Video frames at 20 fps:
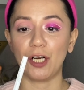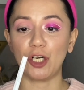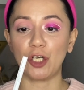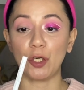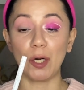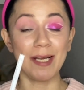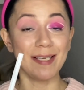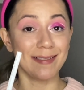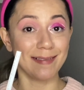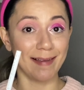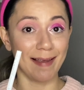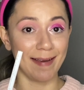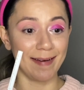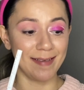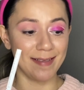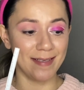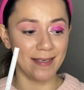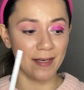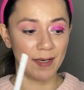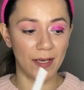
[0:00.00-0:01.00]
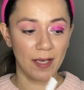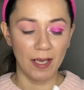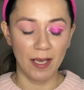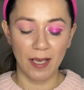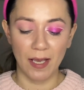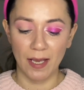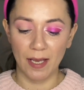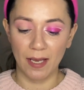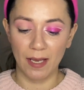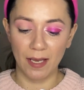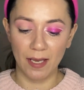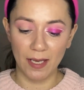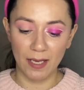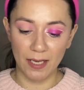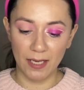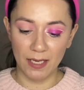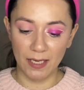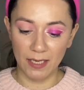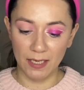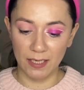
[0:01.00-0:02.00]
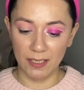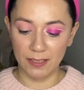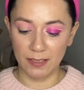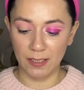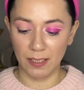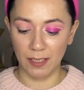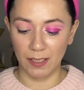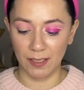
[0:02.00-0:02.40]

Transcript: Graceland, and